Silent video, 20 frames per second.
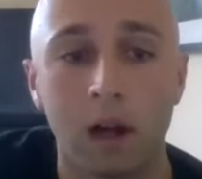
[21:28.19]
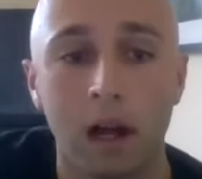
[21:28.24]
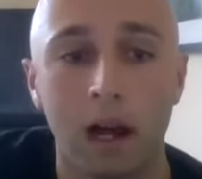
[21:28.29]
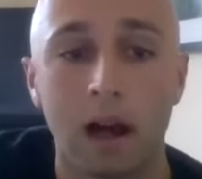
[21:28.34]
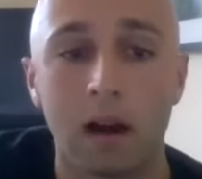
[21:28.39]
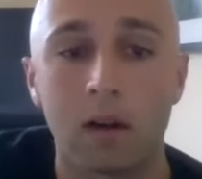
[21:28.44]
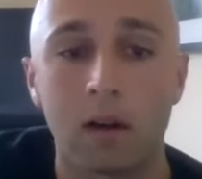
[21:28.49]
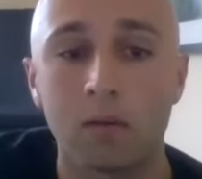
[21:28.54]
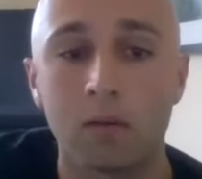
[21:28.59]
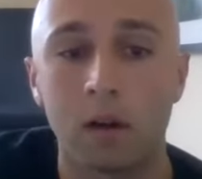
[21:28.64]

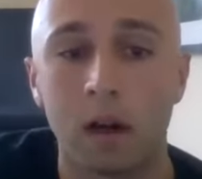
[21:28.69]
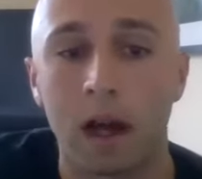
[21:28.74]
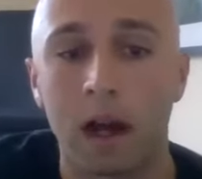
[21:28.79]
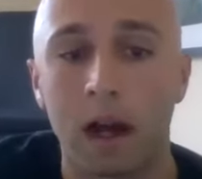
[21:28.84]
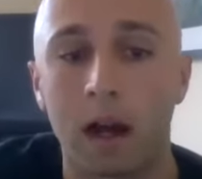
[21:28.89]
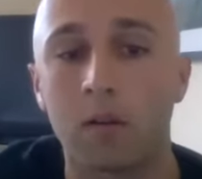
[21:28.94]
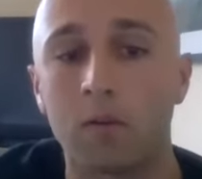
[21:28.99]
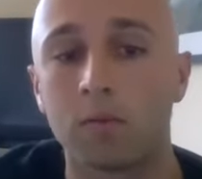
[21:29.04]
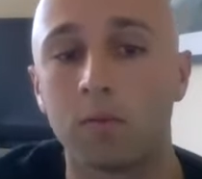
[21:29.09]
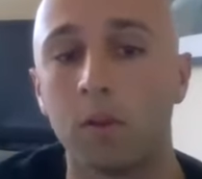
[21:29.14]

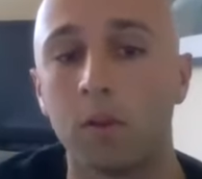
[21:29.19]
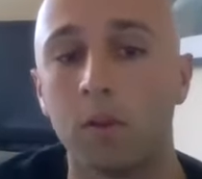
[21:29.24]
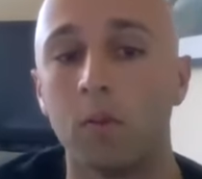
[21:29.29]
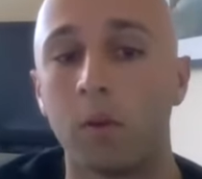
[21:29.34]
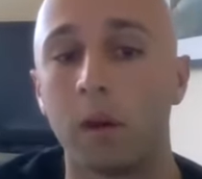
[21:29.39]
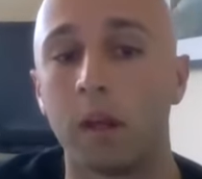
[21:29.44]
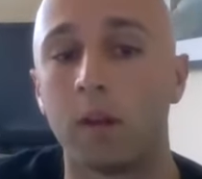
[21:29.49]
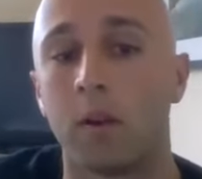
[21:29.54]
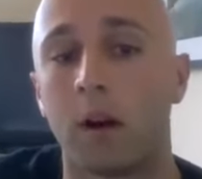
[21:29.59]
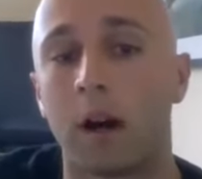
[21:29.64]
How
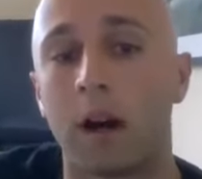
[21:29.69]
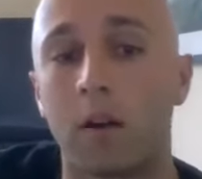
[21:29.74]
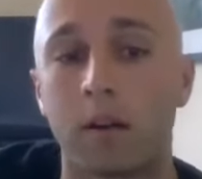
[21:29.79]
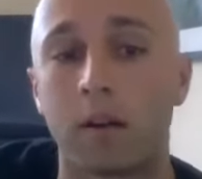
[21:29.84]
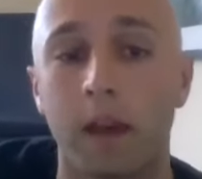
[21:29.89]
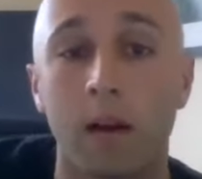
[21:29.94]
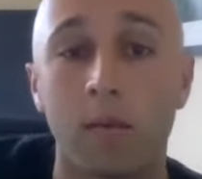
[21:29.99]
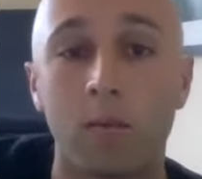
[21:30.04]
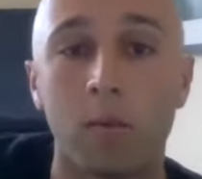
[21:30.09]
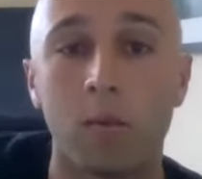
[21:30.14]
do we, or how
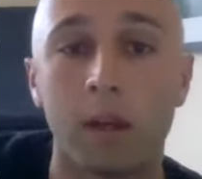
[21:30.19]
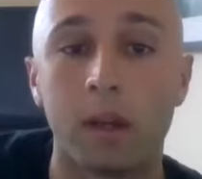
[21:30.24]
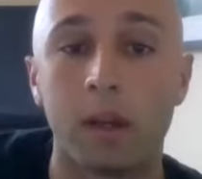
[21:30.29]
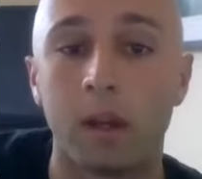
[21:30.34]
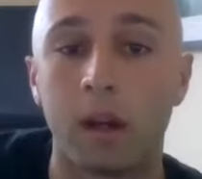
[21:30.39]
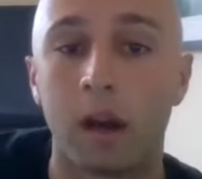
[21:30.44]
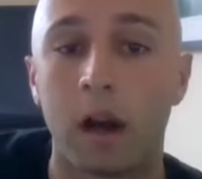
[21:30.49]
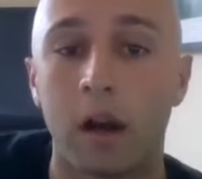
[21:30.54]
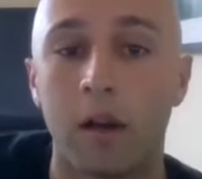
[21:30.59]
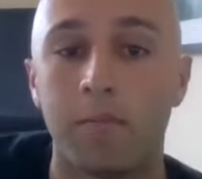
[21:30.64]
can
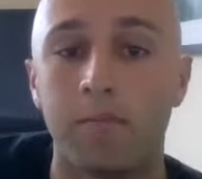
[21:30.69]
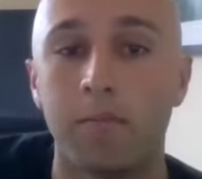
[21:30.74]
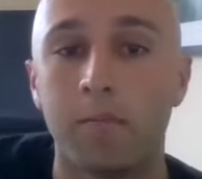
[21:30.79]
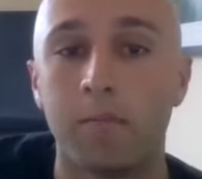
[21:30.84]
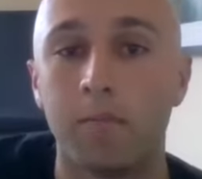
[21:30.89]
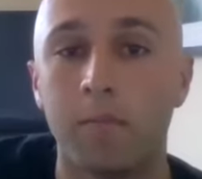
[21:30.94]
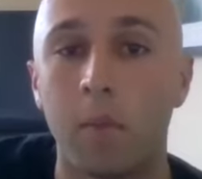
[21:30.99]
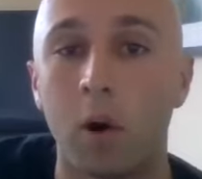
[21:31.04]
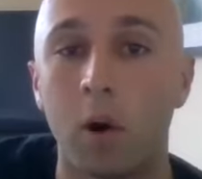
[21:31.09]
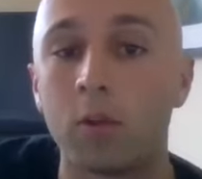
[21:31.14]
we
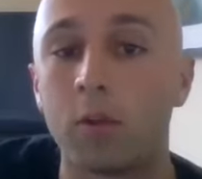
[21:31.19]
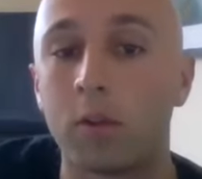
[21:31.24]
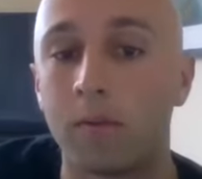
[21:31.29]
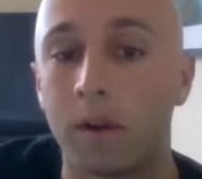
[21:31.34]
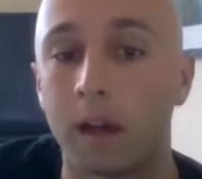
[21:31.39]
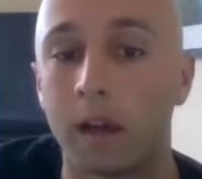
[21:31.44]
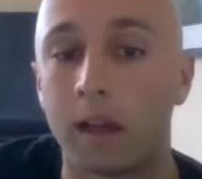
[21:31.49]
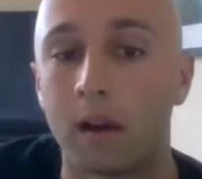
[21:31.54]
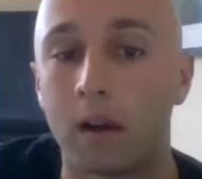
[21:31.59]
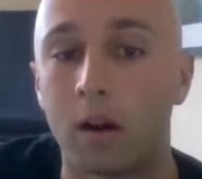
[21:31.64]

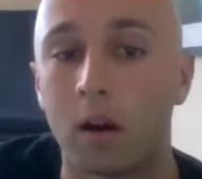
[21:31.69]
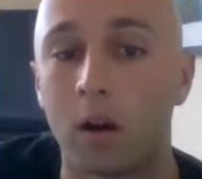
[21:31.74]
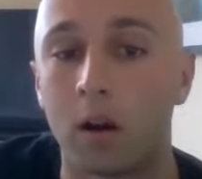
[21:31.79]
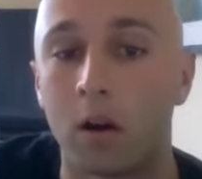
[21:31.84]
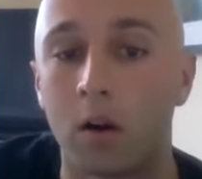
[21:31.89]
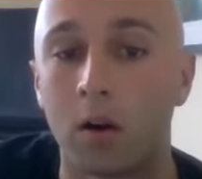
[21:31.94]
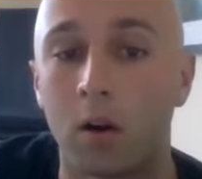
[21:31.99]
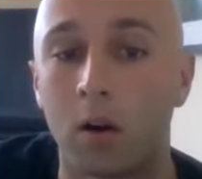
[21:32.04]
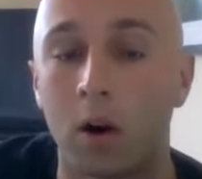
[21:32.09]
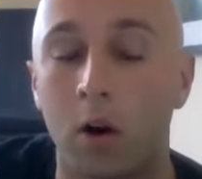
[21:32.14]
motivate
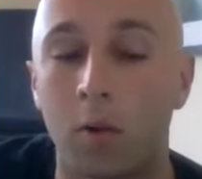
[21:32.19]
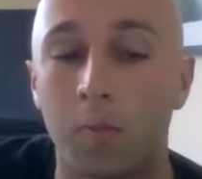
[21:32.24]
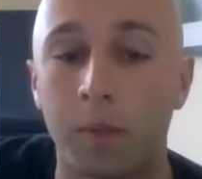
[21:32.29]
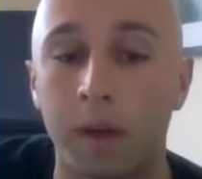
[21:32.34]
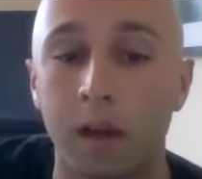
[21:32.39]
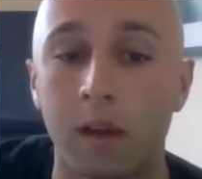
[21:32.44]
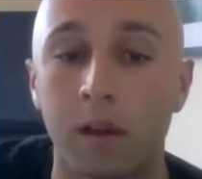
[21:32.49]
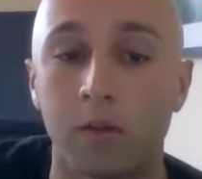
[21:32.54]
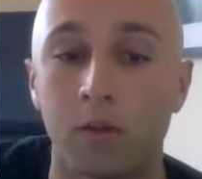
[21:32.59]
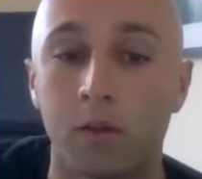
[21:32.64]
our
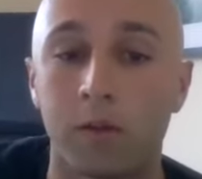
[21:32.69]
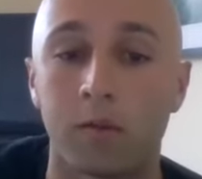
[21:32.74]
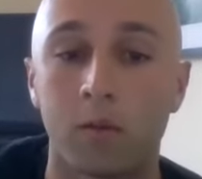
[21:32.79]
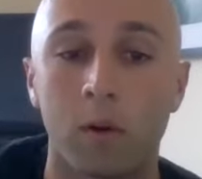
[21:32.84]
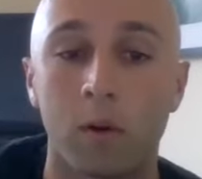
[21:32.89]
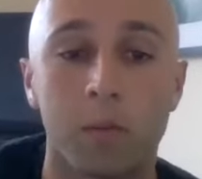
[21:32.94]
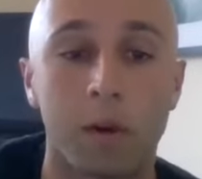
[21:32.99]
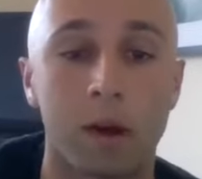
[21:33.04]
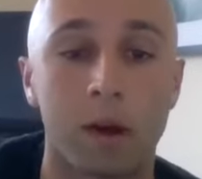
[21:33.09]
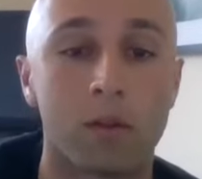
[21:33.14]
peers, or
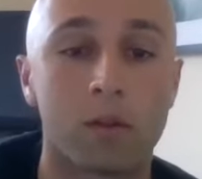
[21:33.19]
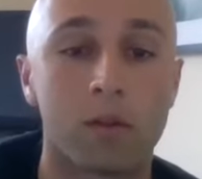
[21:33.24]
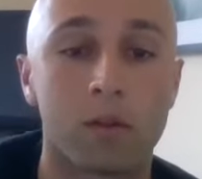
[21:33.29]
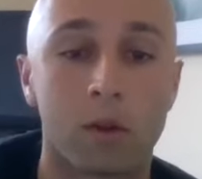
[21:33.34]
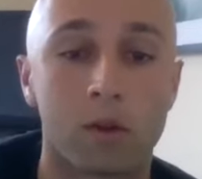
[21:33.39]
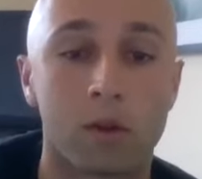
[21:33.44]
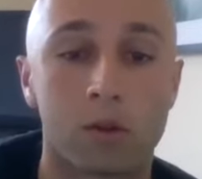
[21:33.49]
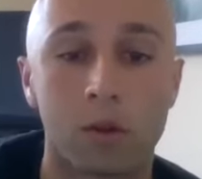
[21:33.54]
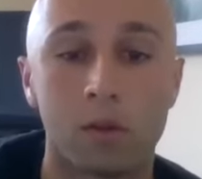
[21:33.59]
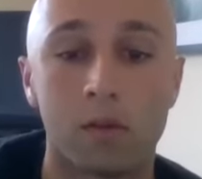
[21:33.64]
if we're
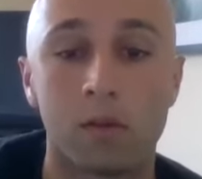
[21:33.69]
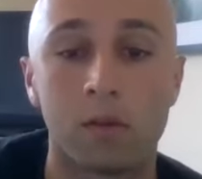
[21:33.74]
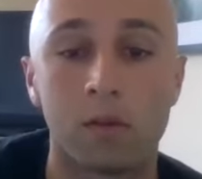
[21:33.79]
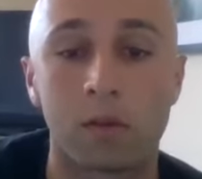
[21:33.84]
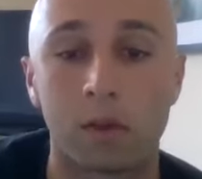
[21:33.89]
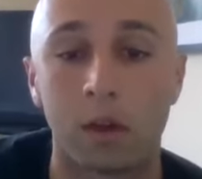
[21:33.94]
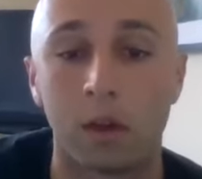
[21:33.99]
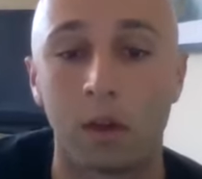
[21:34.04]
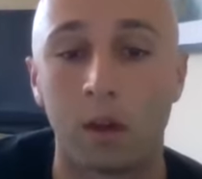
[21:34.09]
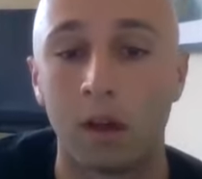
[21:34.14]
parents, our
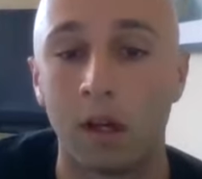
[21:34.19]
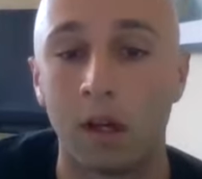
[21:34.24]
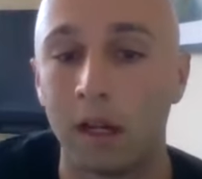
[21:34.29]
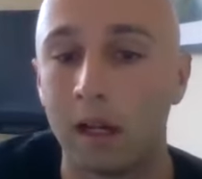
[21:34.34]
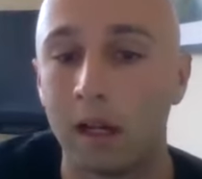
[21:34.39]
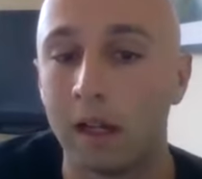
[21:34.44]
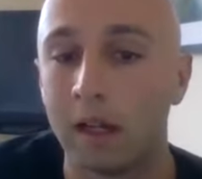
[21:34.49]
students, to